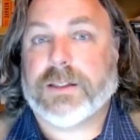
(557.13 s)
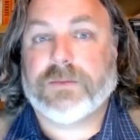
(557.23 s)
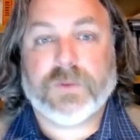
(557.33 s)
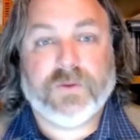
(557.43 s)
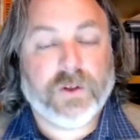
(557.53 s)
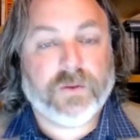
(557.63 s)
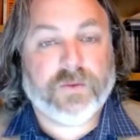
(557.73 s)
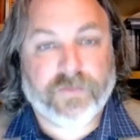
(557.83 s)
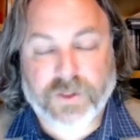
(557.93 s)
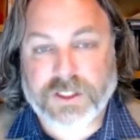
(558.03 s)
if
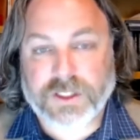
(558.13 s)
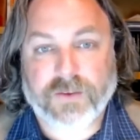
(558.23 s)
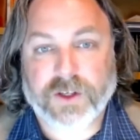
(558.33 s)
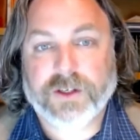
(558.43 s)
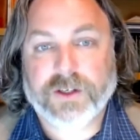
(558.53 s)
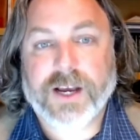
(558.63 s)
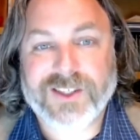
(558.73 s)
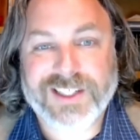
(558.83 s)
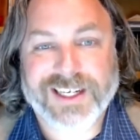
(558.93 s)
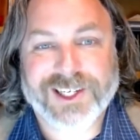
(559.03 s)
you've discovered you're now a
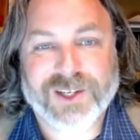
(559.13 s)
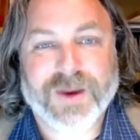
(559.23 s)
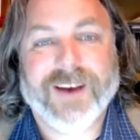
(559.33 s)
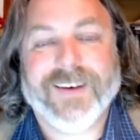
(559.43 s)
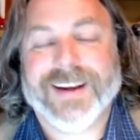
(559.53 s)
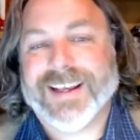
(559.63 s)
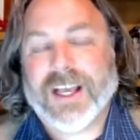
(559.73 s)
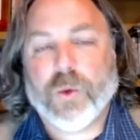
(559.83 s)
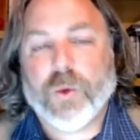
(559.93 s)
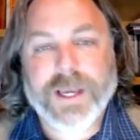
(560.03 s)
secular parent,
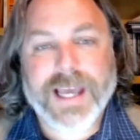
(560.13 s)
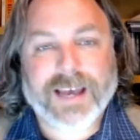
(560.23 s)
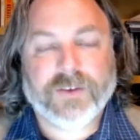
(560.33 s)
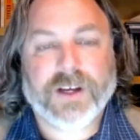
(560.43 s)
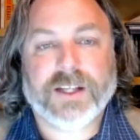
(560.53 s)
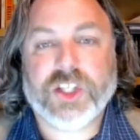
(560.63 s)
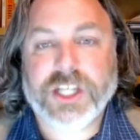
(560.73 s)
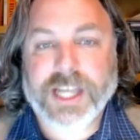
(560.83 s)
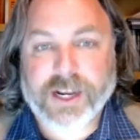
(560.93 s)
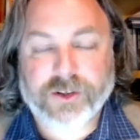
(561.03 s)
we have got
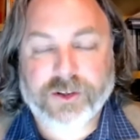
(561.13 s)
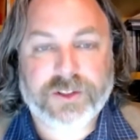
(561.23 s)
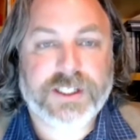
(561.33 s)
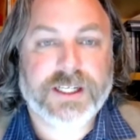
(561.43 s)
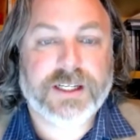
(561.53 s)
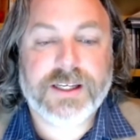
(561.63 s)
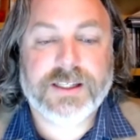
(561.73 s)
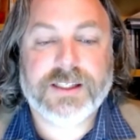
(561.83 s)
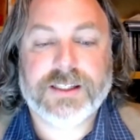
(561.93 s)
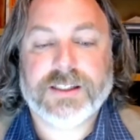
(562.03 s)
channels in
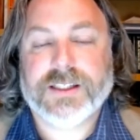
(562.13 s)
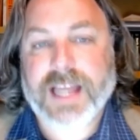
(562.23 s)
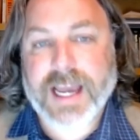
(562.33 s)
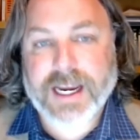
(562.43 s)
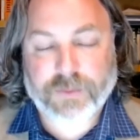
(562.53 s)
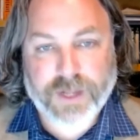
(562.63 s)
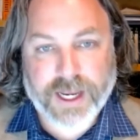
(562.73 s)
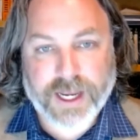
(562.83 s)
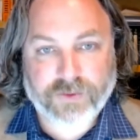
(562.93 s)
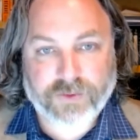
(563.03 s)
this Slack
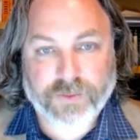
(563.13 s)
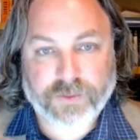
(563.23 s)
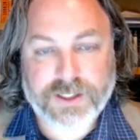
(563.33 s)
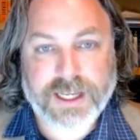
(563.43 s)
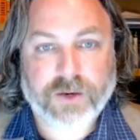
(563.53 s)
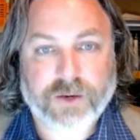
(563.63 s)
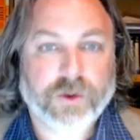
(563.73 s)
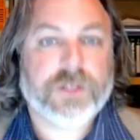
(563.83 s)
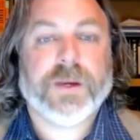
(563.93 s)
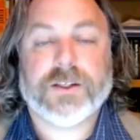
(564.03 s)
platform, the Slack
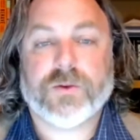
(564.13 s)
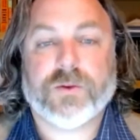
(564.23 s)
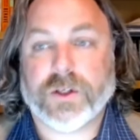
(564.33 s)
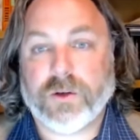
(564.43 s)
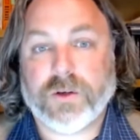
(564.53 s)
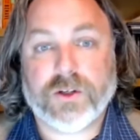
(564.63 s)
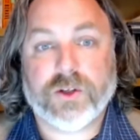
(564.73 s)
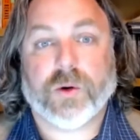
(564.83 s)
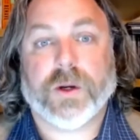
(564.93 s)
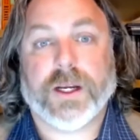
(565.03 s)
workspace, where you can
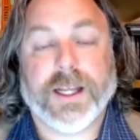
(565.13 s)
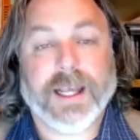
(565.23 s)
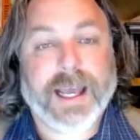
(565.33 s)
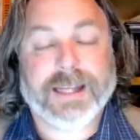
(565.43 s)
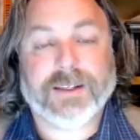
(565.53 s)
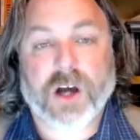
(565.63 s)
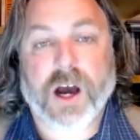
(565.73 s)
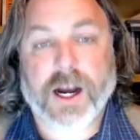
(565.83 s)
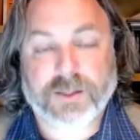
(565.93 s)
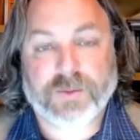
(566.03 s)
join and
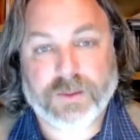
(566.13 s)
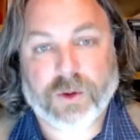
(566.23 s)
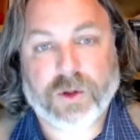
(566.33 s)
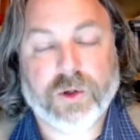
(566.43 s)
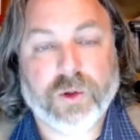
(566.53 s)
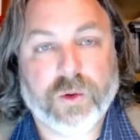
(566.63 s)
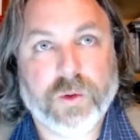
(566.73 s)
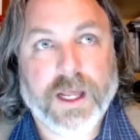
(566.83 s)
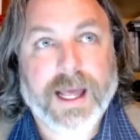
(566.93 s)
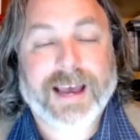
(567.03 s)
talk to people
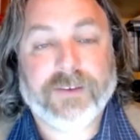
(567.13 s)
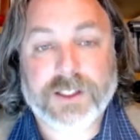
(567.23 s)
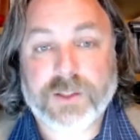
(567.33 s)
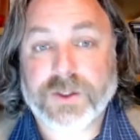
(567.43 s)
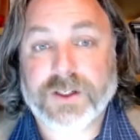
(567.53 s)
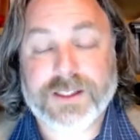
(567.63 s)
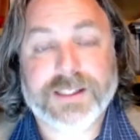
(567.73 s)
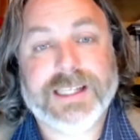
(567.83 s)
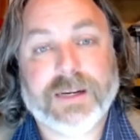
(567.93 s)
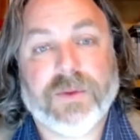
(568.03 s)
who have experienced the
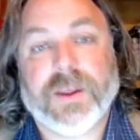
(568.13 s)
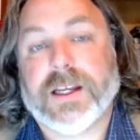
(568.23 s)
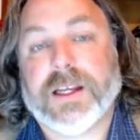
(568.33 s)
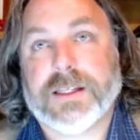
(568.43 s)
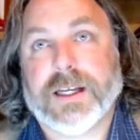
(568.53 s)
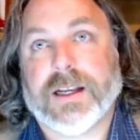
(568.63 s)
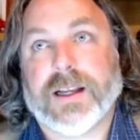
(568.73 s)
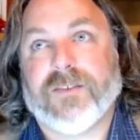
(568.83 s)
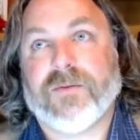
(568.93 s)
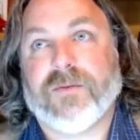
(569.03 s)
same things and
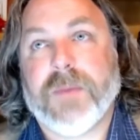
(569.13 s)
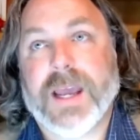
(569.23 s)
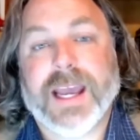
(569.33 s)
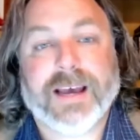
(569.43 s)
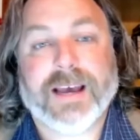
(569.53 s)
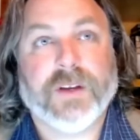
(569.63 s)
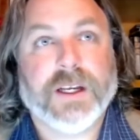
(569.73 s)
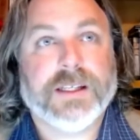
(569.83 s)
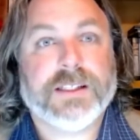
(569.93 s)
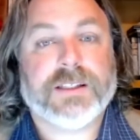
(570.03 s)
may have
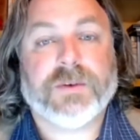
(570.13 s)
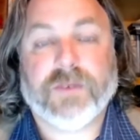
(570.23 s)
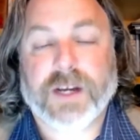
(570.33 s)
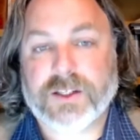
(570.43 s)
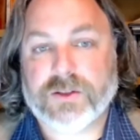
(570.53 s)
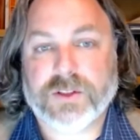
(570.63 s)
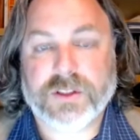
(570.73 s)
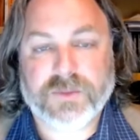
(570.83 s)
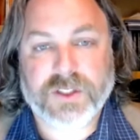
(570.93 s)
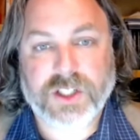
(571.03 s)
some advice or
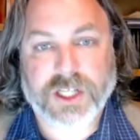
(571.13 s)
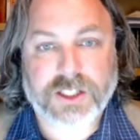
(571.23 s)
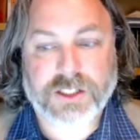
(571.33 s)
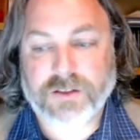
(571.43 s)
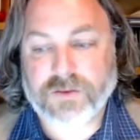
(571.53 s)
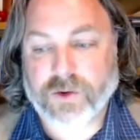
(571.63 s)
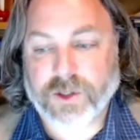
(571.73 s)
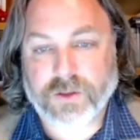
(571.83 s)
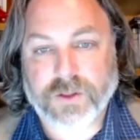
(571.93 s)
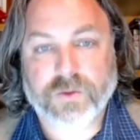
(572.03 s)
some suggestions for
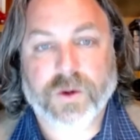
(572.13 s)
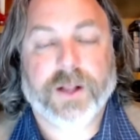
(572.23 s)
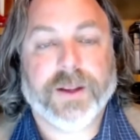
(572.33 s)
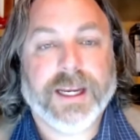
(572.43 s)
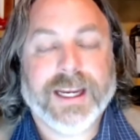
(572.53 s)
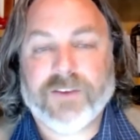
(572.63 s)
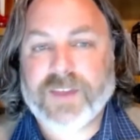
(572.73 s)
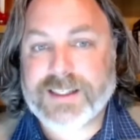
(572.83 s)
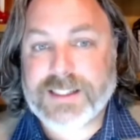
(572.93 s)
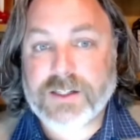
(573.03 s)
you as well. If
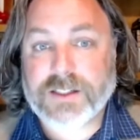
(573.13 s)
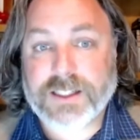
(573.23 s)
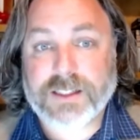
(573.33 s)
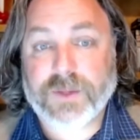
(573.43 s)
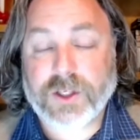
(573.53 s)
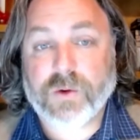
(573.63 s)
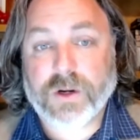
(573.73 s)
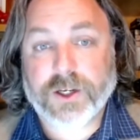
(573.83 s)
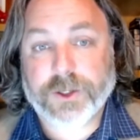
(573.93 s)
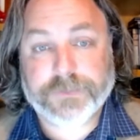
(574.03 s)
that sounds like something you want
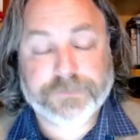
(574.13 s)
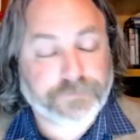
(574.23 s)
to do,